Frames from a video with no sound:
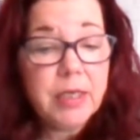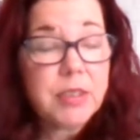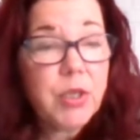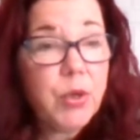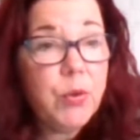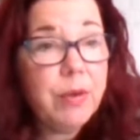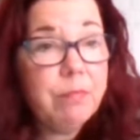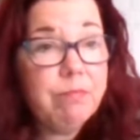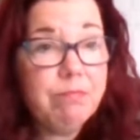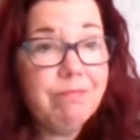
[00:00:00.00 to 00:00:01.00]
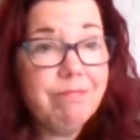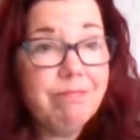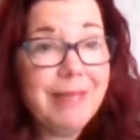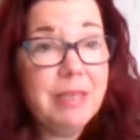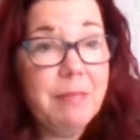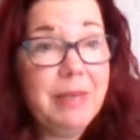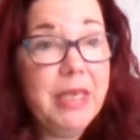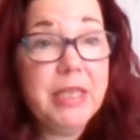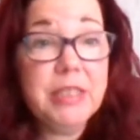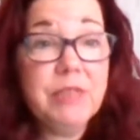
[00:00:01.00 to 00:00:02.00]
So in the
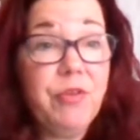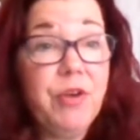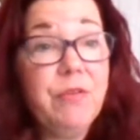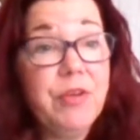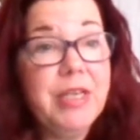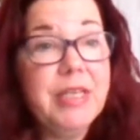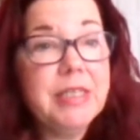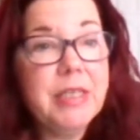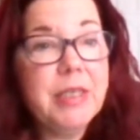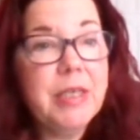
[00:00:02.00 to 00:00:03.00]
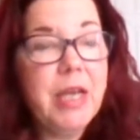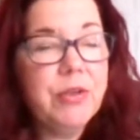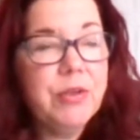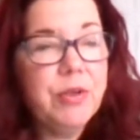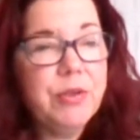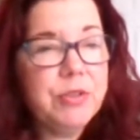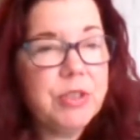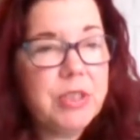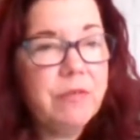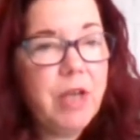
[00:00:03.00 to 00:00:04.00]
beginning, it's very, very easy, and you're
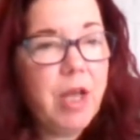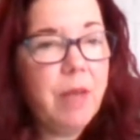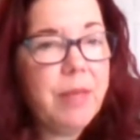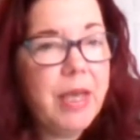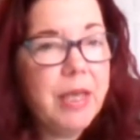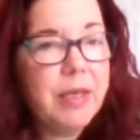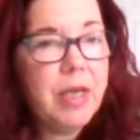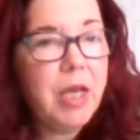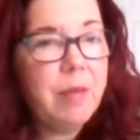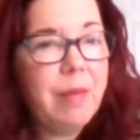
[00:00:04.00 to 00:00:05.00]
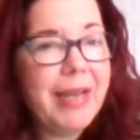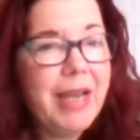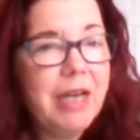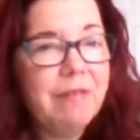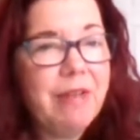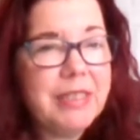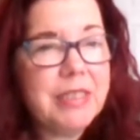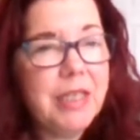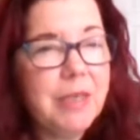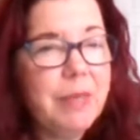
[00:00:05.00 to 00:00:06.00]
just giving up. And I kind of
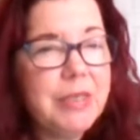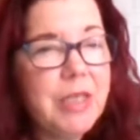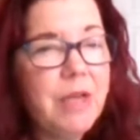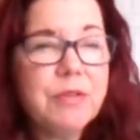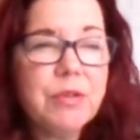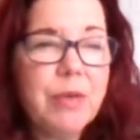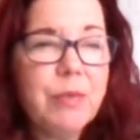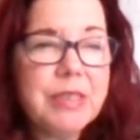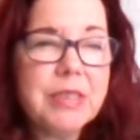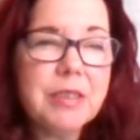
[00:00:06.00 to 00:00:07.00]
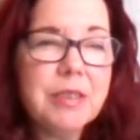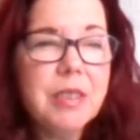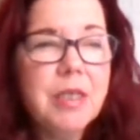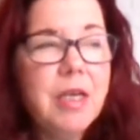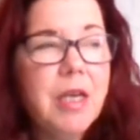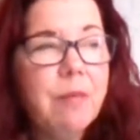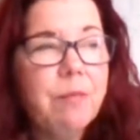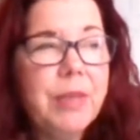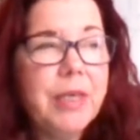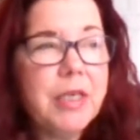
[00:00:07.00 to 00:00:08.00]
isolated myself, so I wasn't
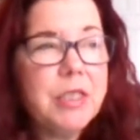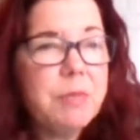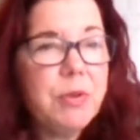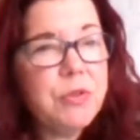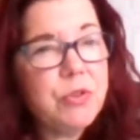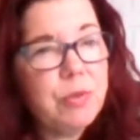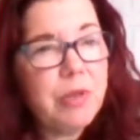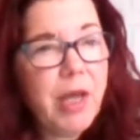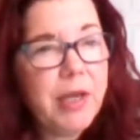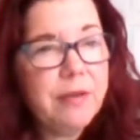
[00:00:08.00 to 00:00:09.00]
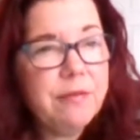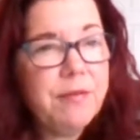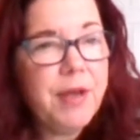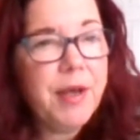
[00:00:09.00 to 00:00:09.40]
being exposed to a lot of